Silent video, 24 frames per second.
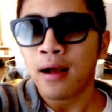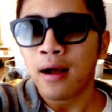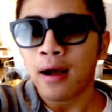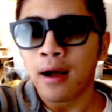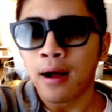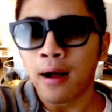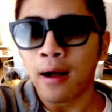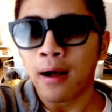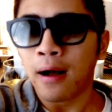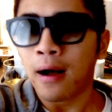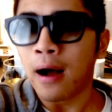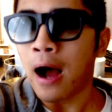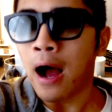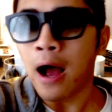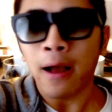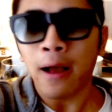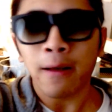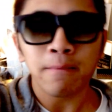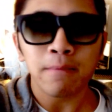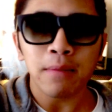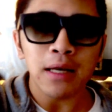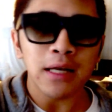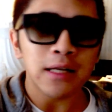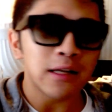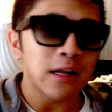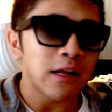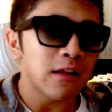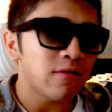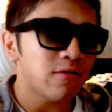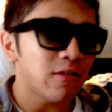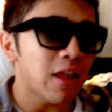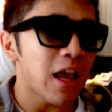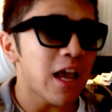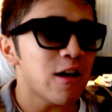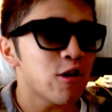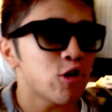Uh, I'm in
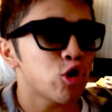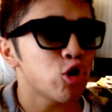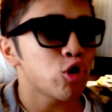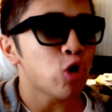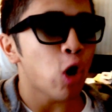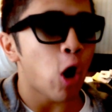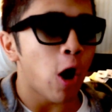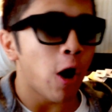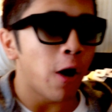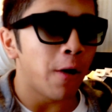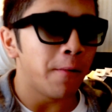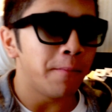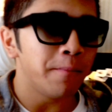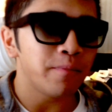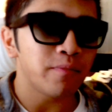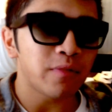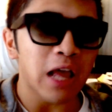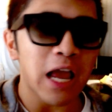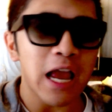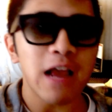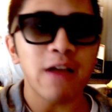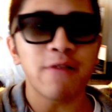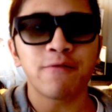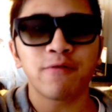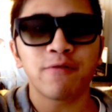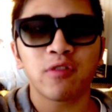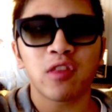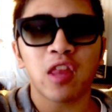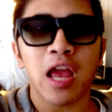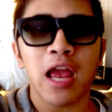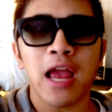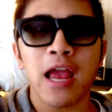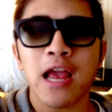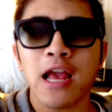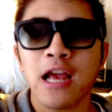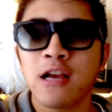it. DeStorm, Dave
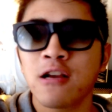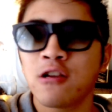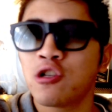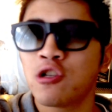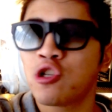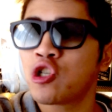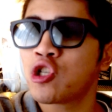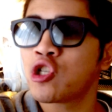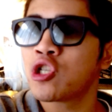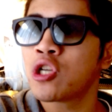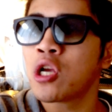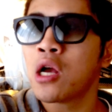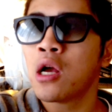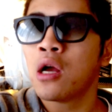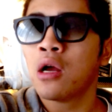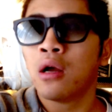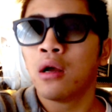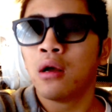Days,